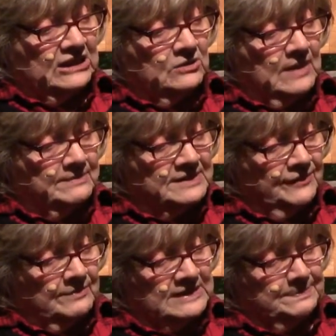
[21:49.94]
the crumbs
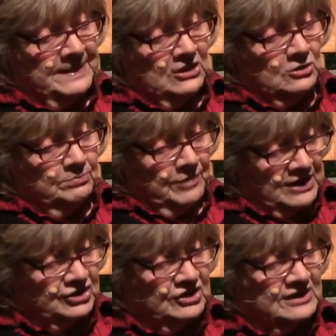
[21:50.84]
from his beard,
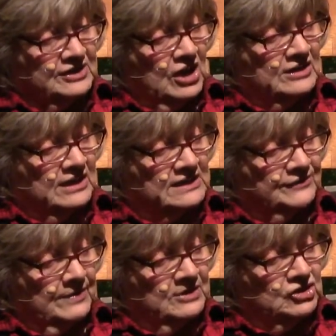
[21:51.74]
brushed the sawdust
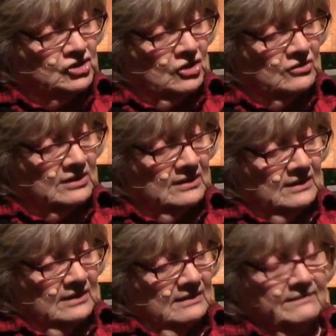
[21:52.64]
from his shirt.
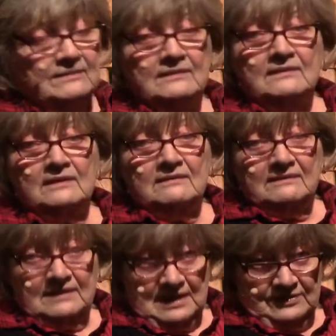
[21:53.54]

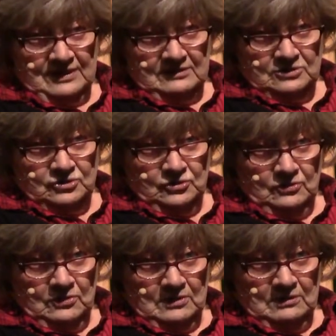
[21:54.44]
At the
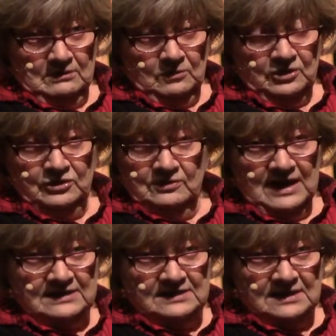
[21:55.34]
door were, you
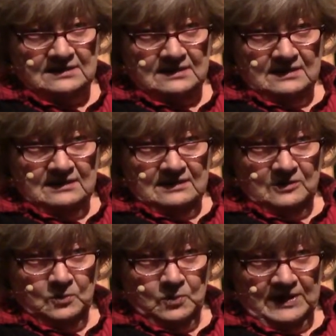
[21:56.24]
guessed it, the
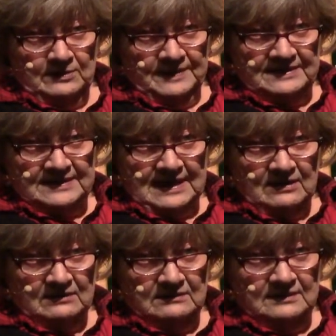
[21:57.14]
widow
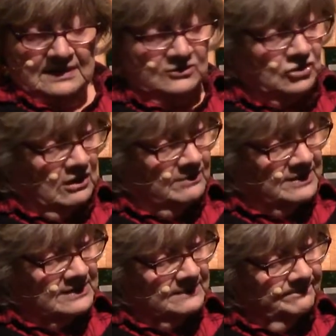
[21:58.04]
McDowell and
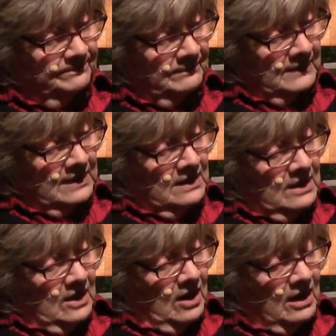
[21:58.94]
Thomas.
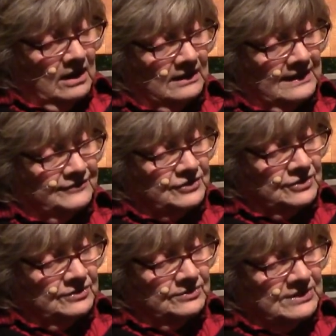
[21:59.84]
All
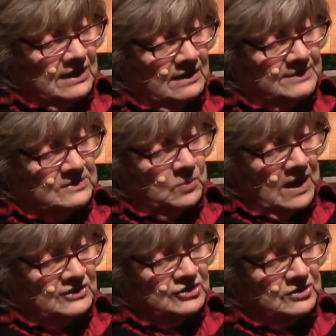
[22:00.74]
afternoon, Thomas
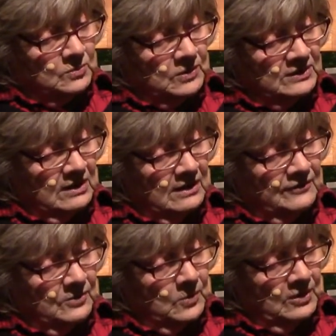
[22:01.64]
watched the
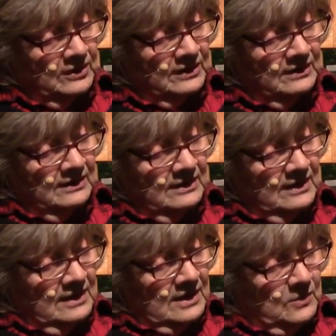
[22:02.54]
woodcarver work.
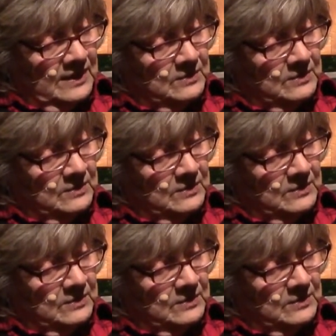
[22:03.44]
When